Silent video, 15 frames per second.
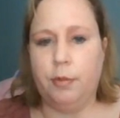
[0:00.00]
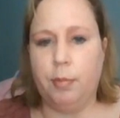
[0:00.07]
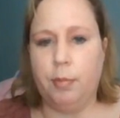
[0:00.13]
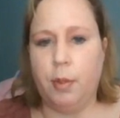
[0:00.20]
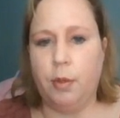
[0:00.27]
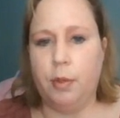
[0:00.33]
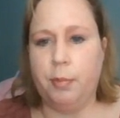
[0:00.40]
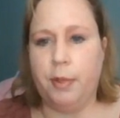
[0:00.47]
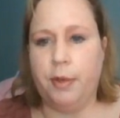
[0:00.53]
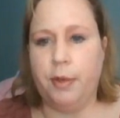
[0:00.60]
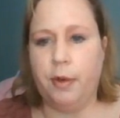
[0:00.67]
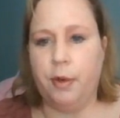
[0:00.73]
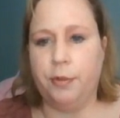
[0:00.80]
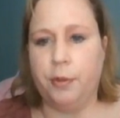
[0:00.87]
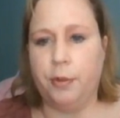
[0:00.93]
my older
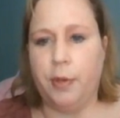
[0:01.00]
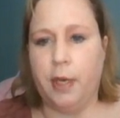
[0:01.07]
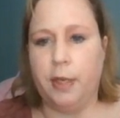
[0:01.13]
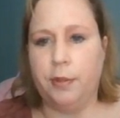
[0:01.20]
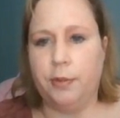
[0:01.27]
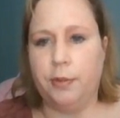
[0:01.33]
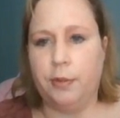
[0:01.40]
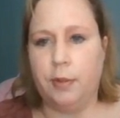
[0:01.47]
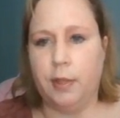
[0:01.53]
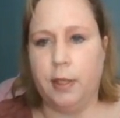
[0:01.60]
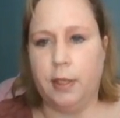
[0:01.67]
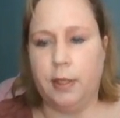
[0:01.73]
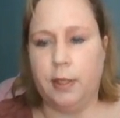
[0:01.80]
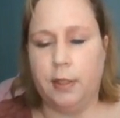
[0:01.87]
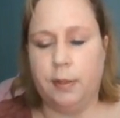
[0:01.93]
brother also has,
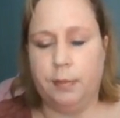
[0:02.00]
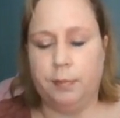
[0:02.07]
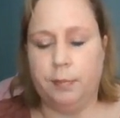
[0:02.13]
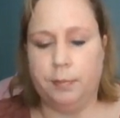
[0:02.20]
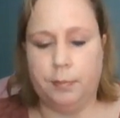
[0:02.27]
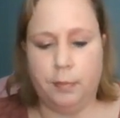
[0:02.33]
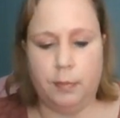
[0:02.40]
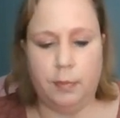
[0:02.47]
when